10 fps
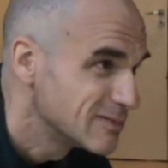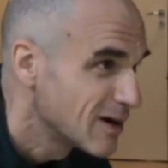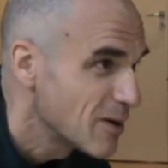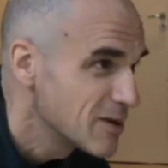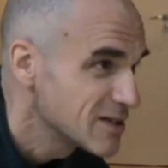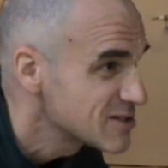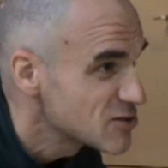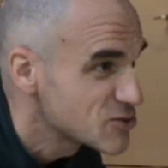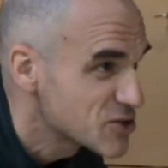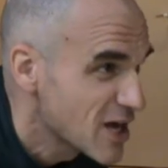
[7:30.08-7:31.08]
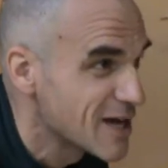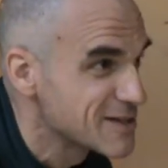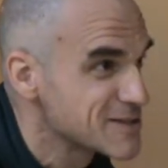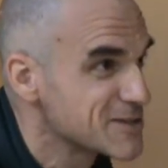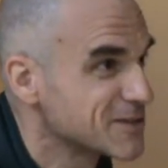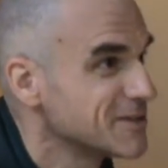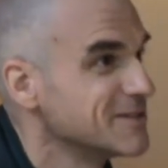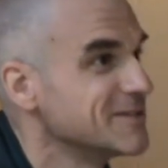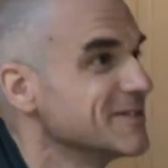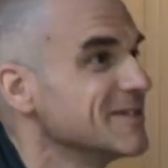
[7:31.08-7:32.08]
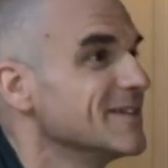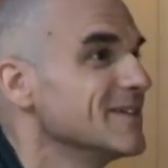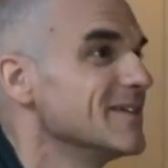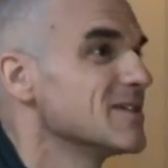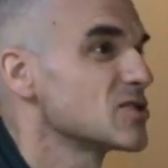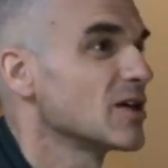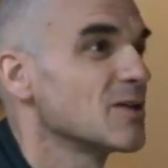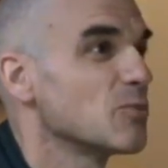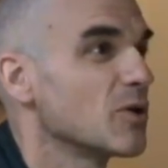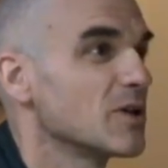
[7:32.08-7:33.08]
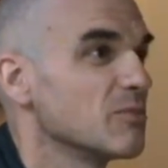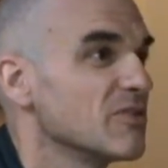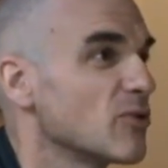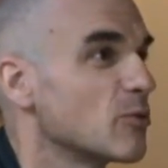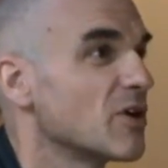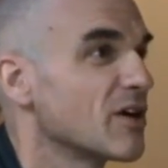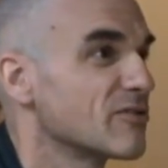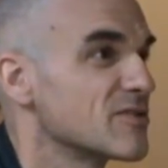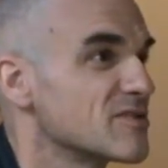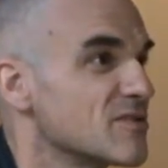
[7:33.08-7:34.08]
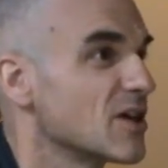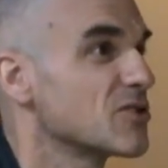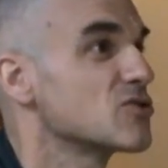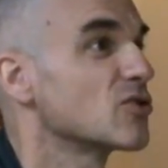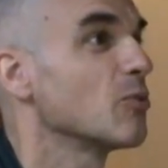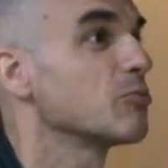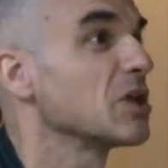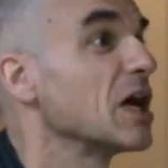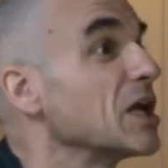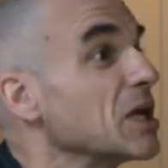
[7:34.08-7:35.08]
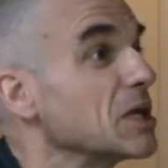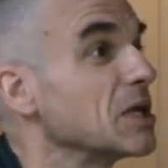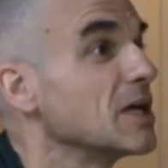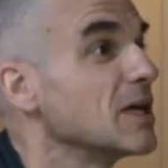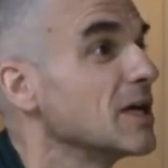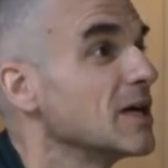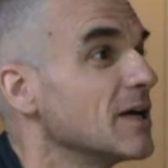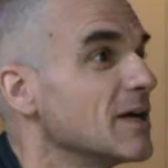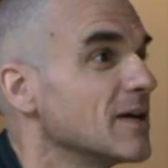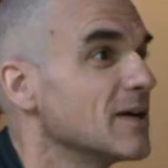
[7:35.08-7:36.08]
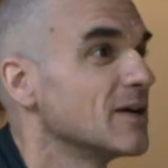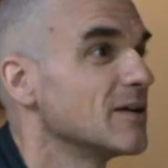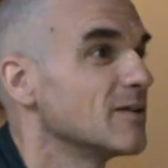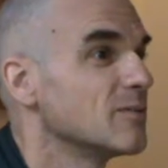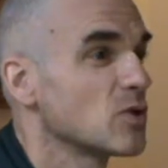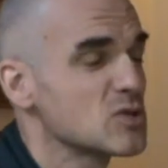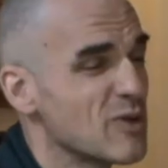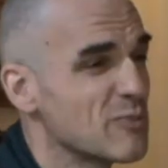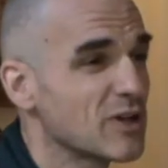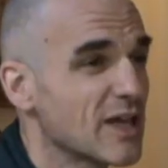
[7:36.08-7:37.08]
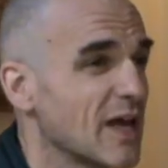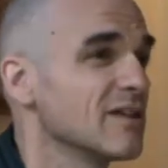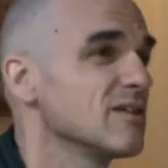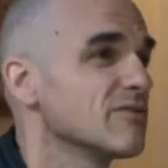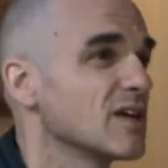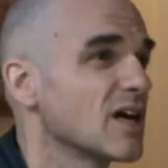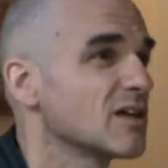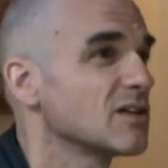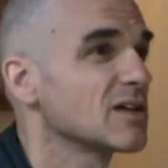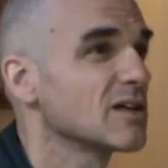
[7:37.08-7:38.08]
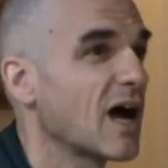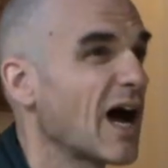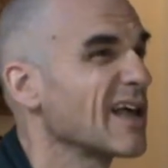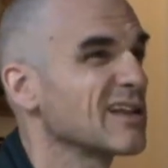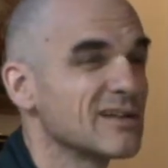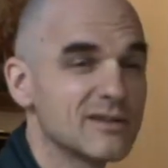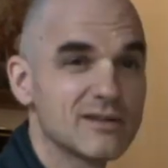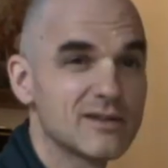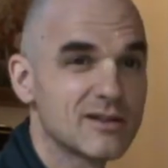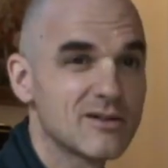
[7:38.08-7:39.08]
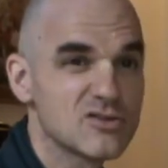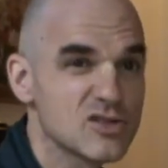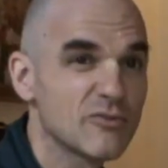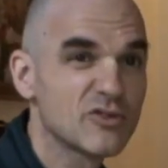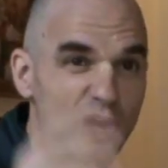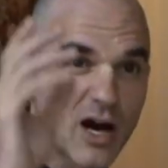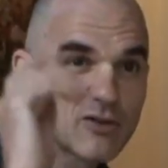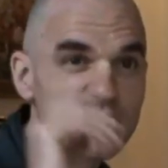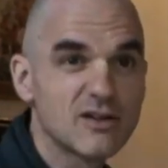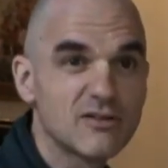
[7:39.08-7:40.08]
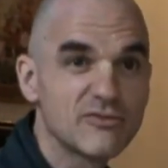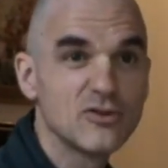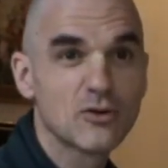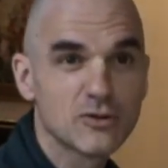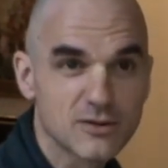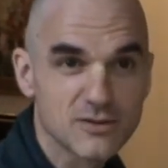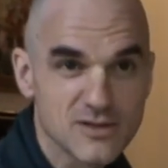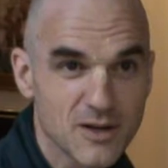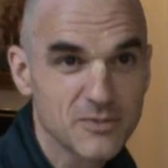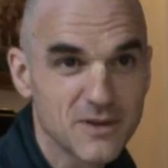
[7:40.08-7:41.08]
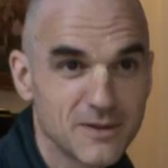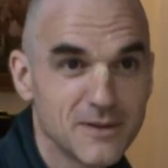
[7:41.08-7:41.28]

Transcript: I mean, this is your chance, Sunday morning before breakfast, you get your own planet. Most people can't even get a little island, somewhere out in a fjord or something.